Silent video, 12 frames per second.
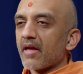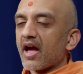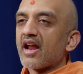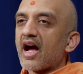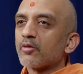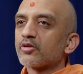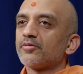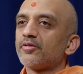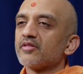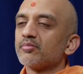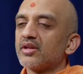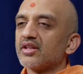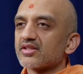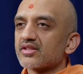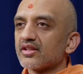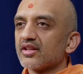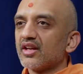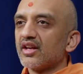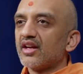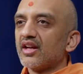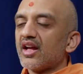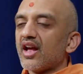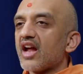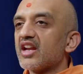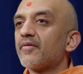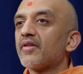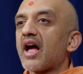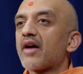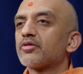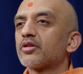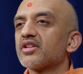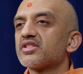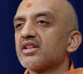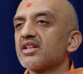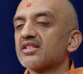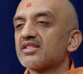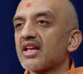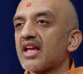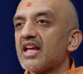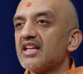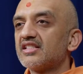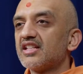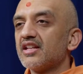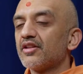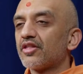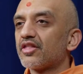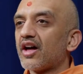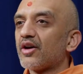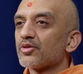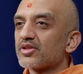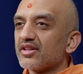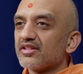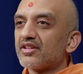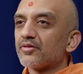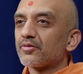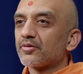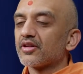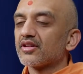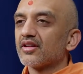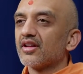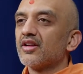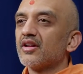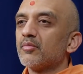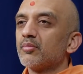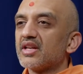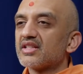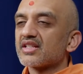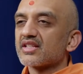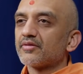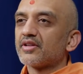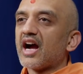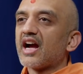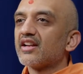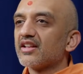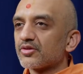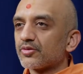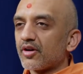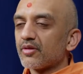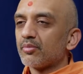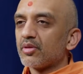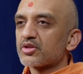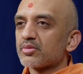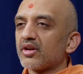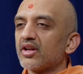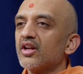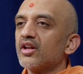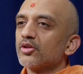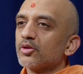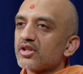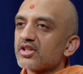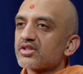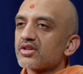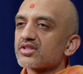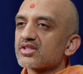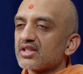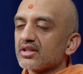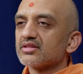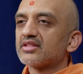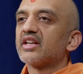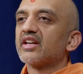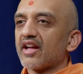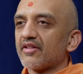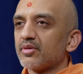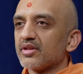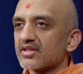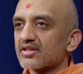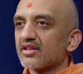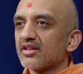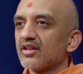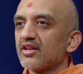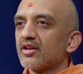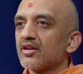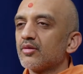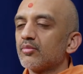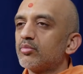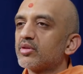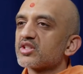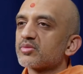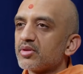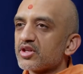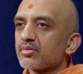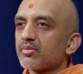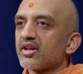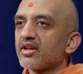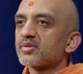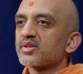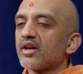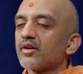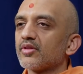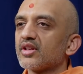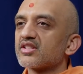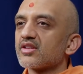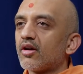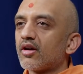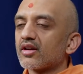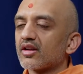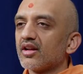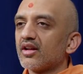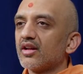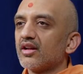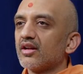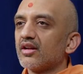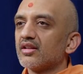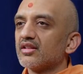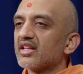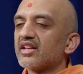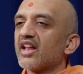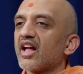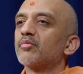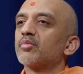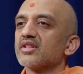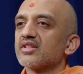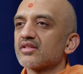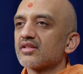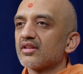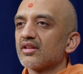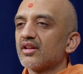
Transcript: on how to find peace. And even after listening to 18,000 different pieces of guidance from Bhishma, Yudhishthir still didn't have peace. Because Bhishma himself in his heart didn't have peace.